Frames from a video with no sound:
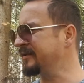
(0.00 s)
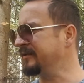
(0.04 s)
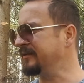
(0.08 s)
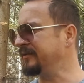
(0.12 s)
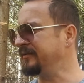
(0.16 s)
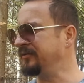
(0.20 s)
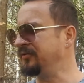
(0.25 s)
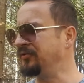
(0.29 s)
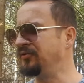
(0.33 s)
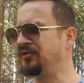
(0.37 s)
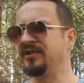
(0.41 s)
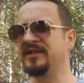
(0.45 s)

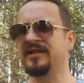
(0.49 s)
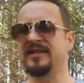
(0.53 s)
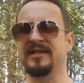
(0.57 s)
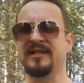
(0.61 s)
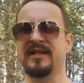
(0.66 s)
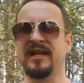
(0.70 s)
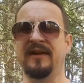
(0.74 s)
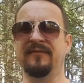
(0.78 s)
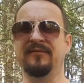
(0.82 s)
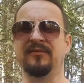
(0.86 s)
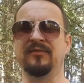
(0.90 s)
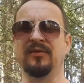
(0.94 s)
you just
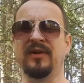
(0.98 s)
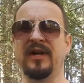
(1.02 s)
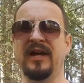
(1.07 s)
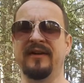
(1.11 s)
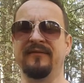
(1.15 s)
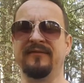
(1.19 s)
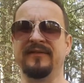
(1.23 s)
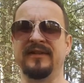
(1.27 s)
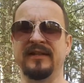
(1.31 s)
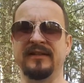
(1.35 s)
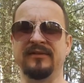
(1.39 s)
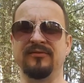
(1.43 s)
have to
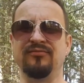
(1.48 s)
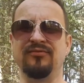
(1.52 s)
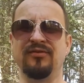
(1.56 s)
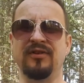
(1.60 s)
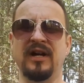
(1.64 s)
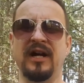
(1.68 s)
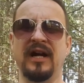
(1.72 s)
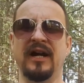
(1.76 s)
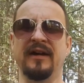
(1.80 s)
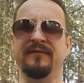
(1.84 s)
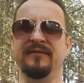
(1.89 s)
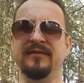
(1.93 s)
have that
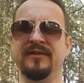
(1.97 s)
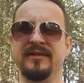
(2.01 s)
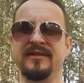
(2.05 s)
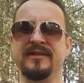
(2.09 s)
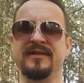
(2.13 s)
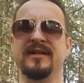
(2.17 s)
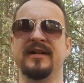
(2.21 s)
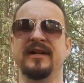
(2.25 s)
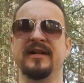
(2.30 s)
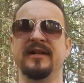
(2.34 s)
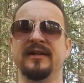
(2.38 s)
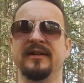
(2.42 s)
drive,
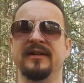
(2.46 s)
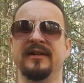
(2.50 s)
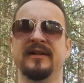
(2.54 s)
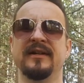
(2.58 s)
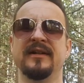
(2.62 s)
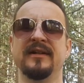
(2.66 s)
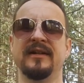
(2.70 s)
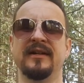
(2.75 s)
desire,